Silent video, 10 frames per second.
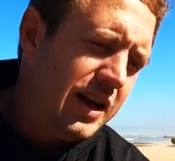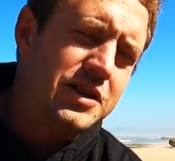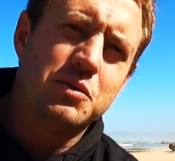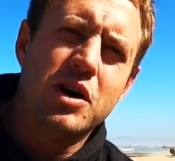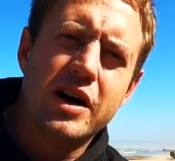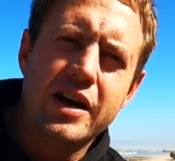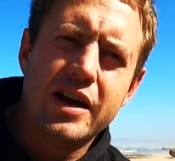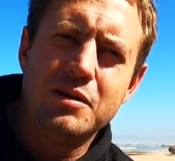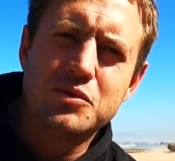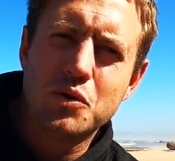That's why
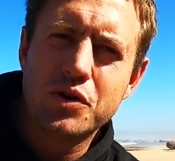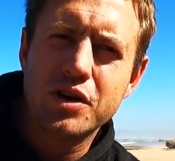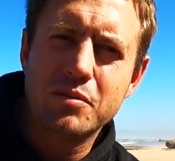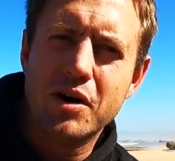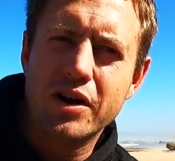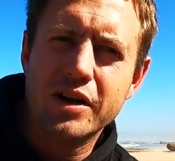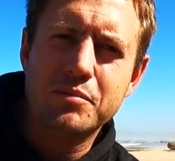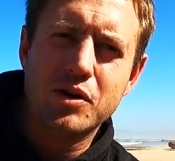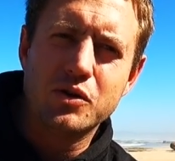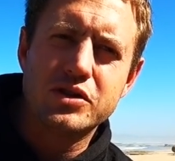I'm talking about it,
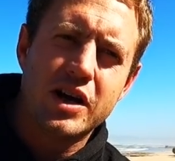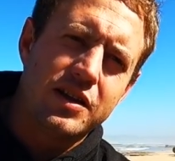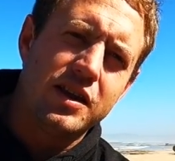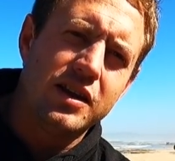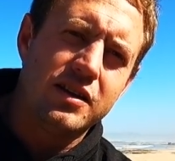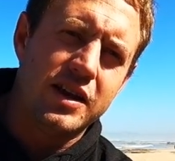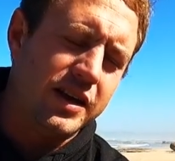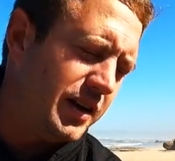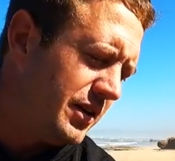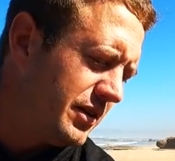because I think
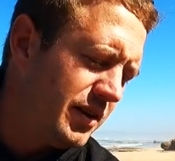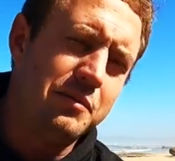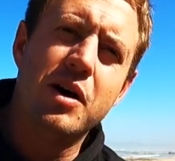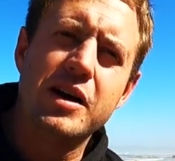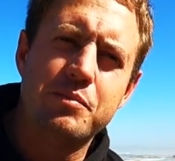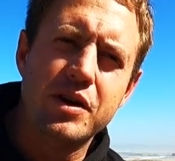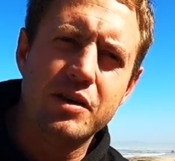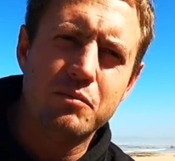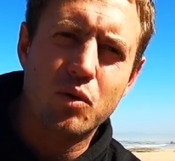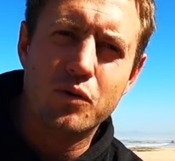there might be
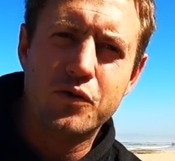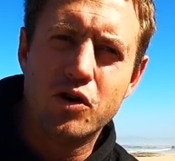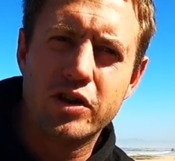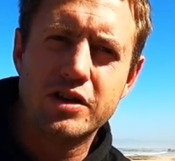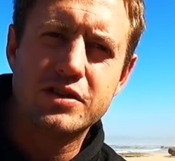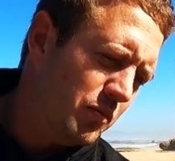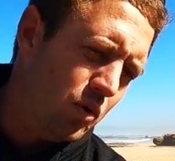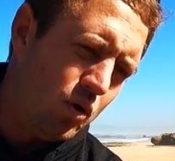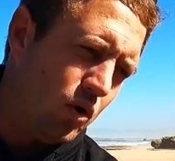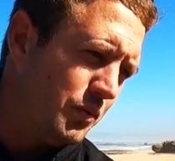more fathers,
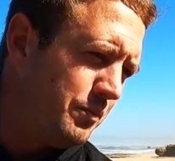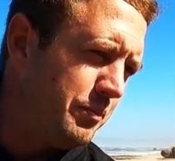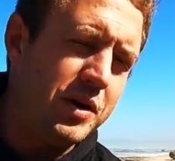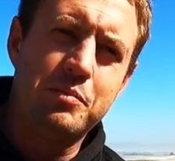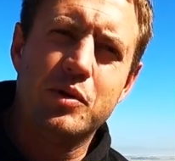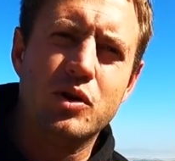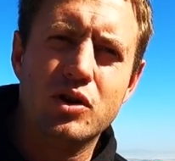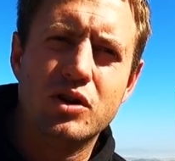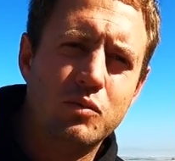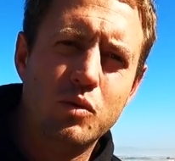more
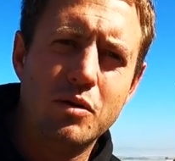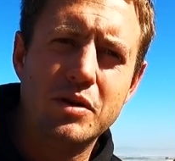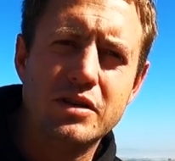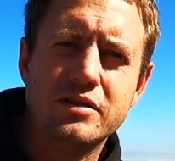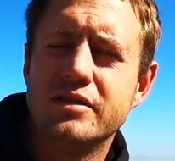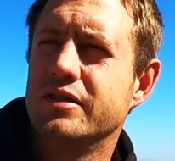people, women,